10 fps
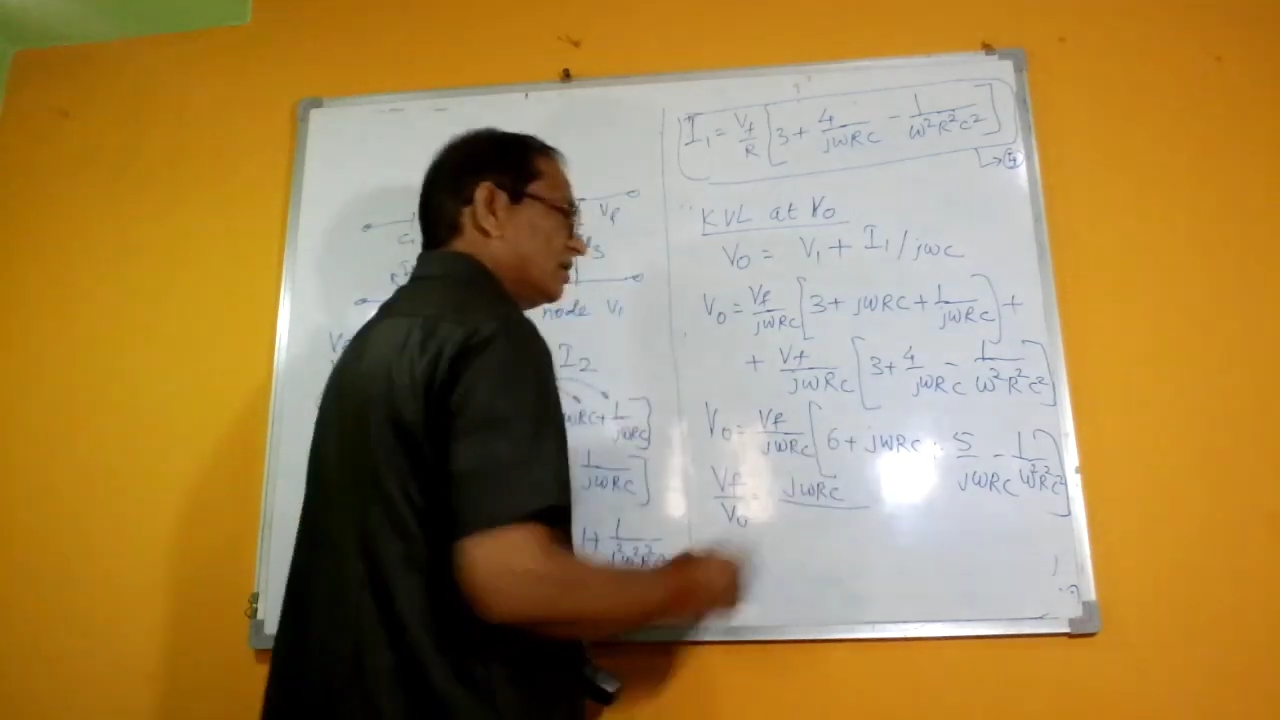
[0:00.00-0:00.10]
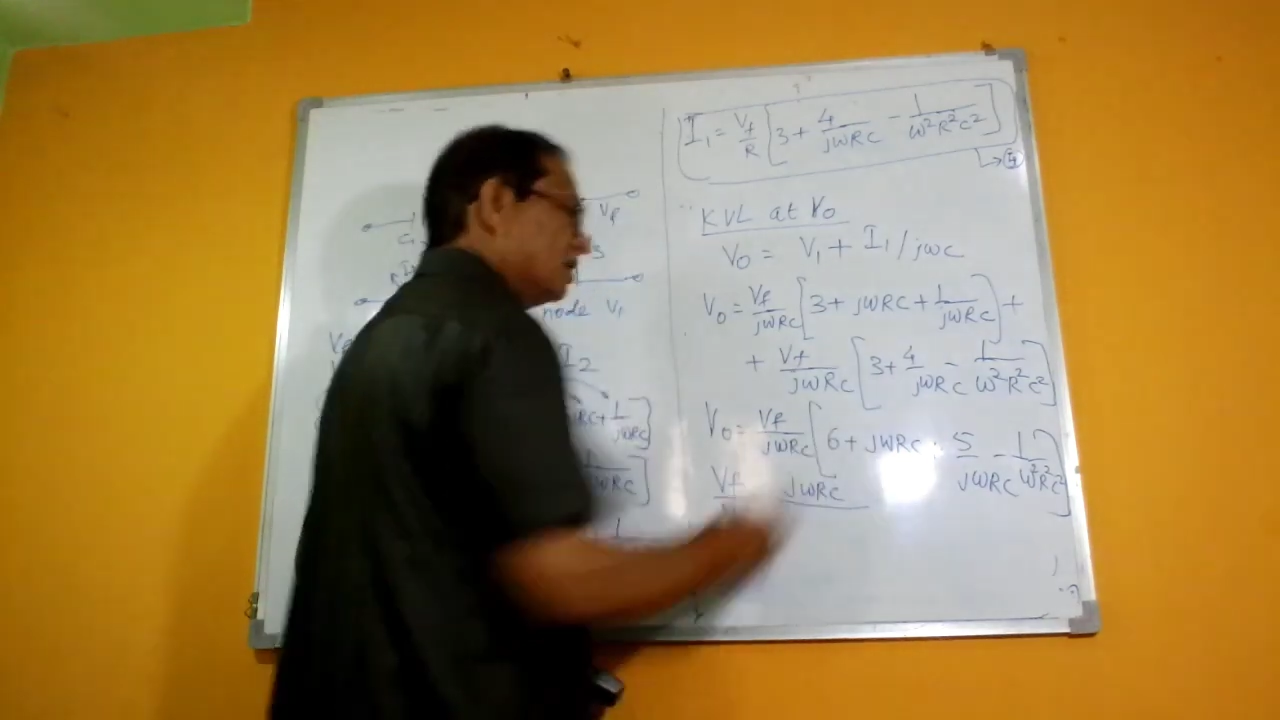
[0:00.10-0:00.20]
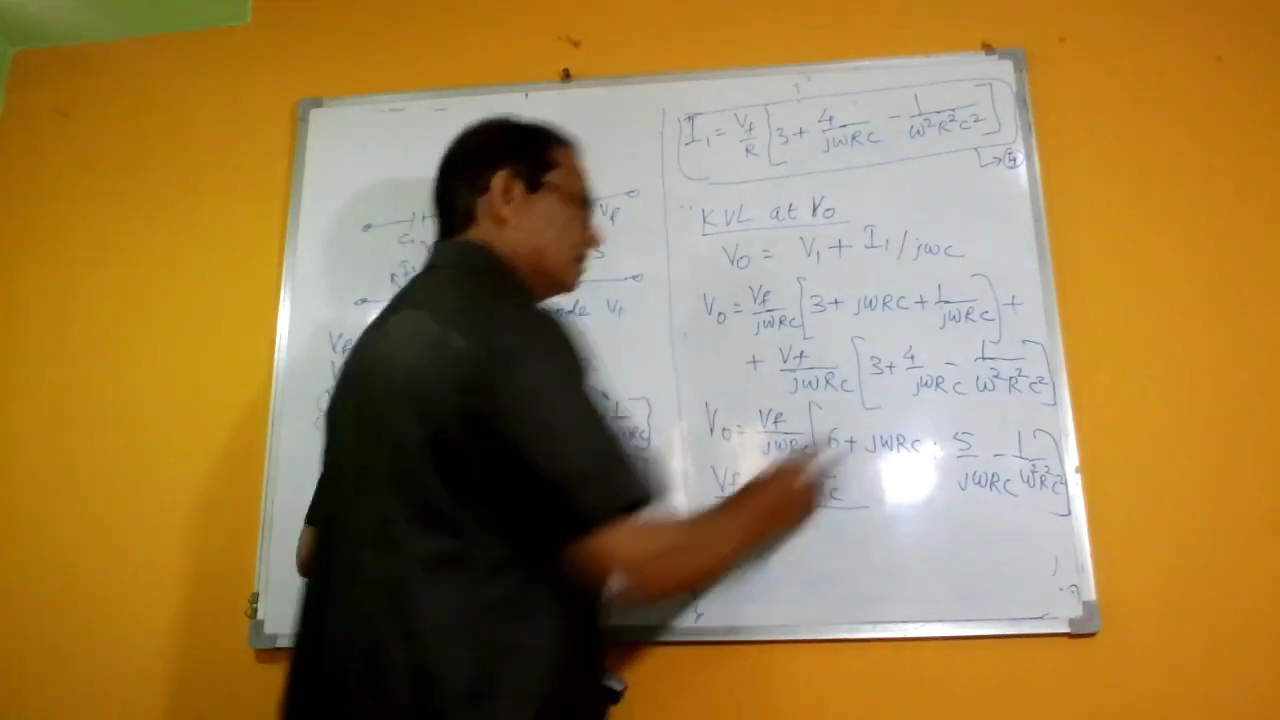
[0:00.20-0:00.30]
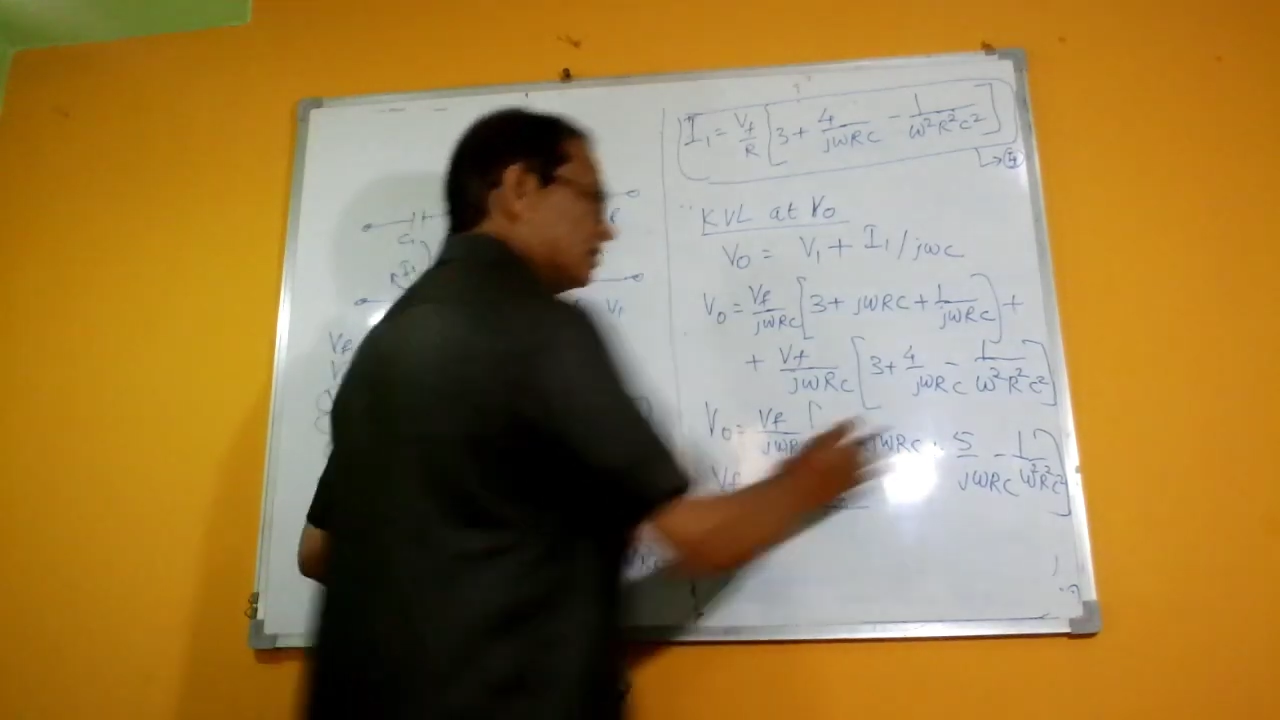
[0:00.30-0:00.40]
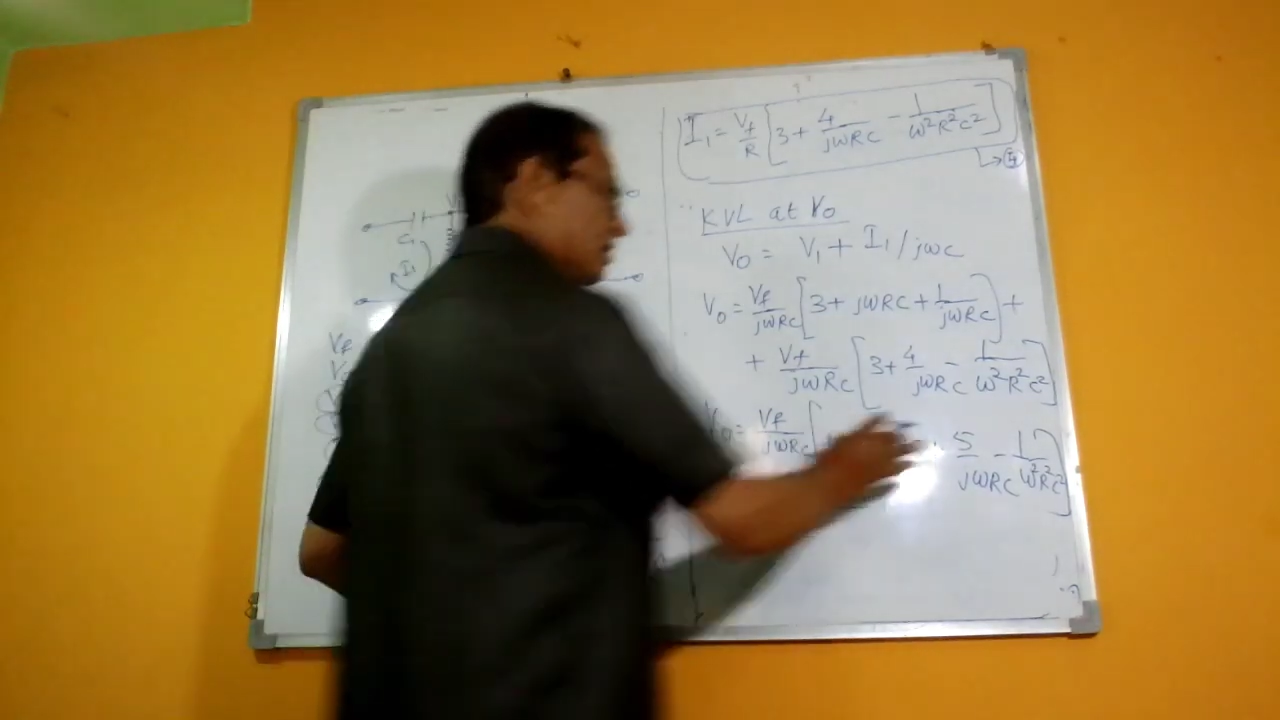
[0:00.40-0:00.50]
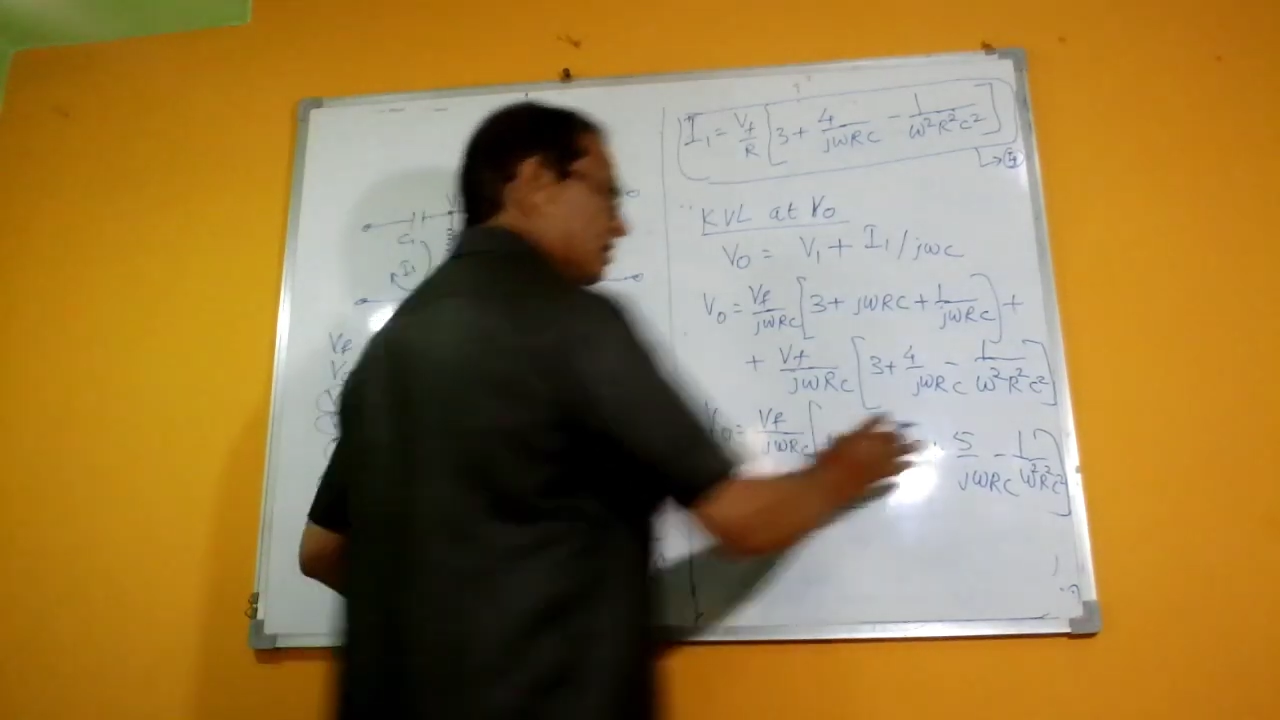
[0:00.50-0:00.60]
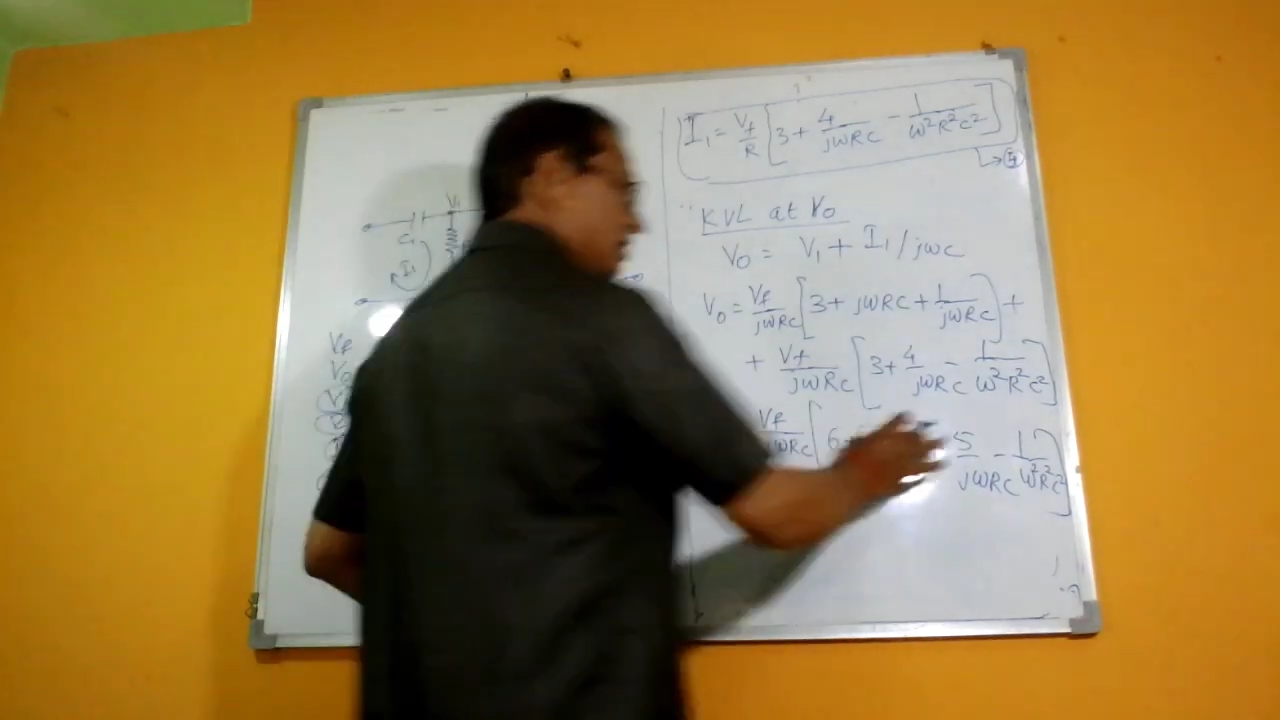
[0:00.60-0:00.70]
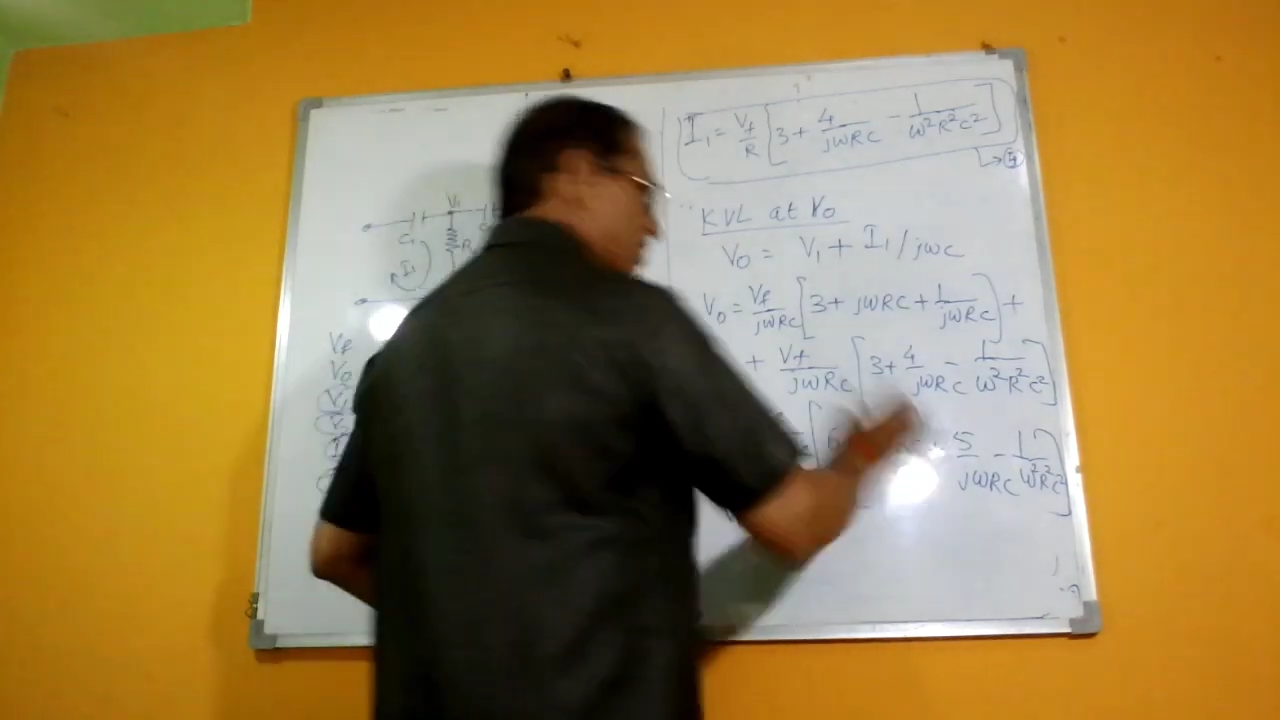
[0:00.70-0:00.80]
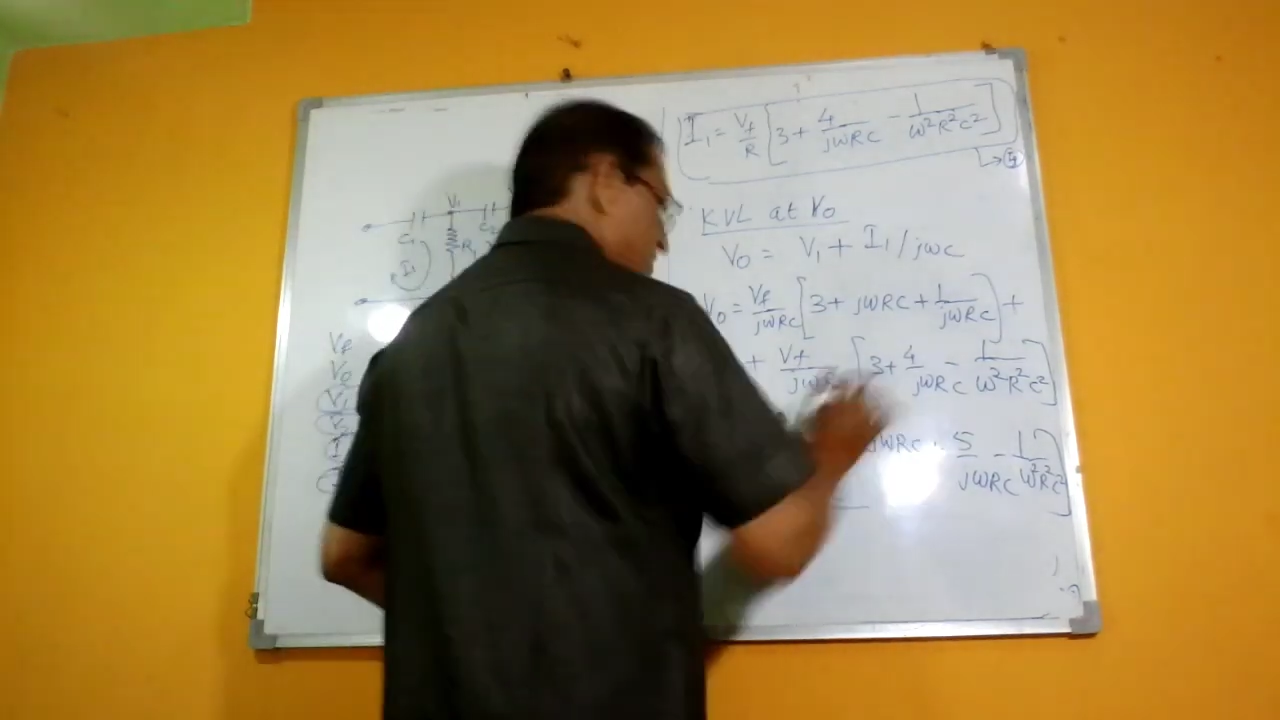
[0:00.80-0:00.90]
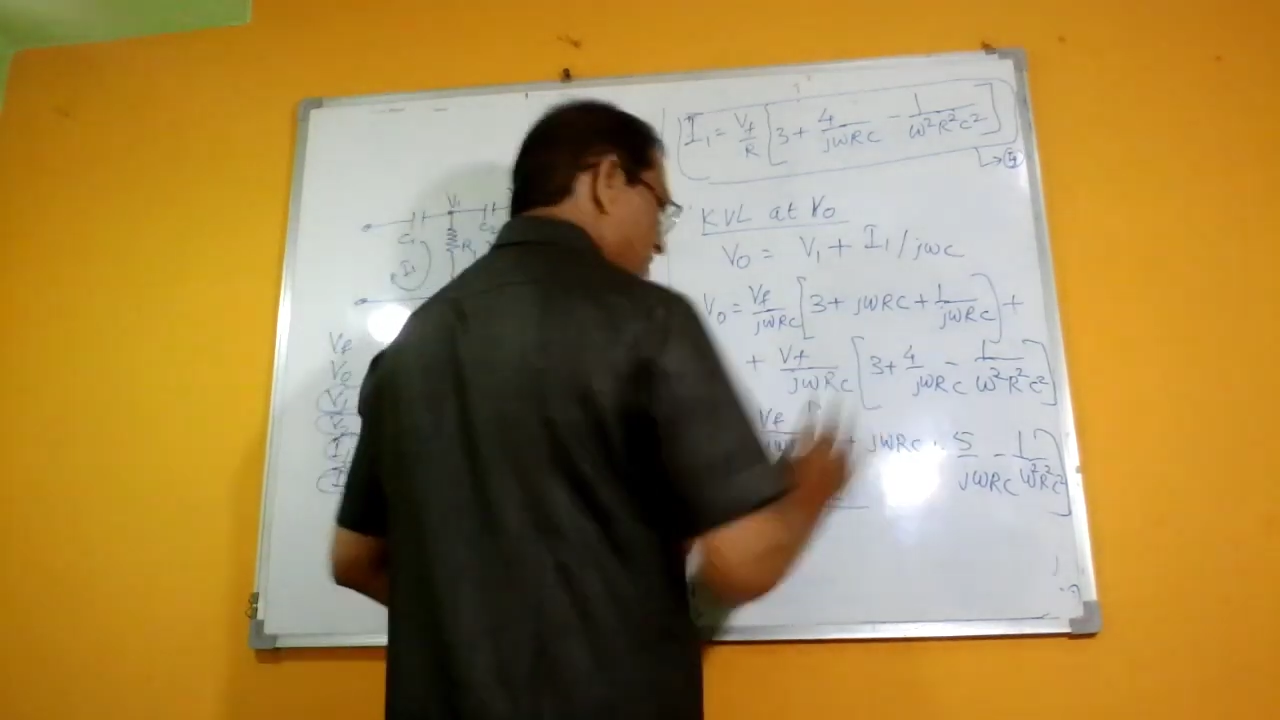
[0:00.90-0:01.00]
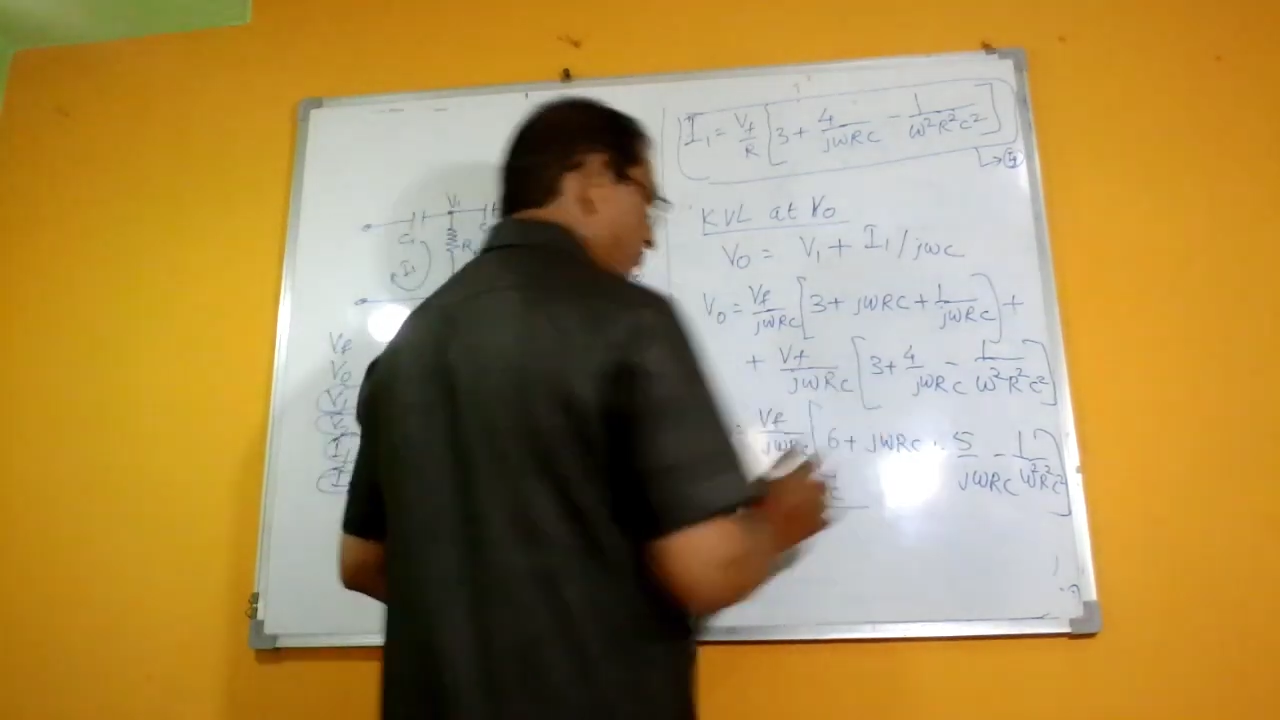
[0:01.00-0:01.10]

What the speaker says: that is this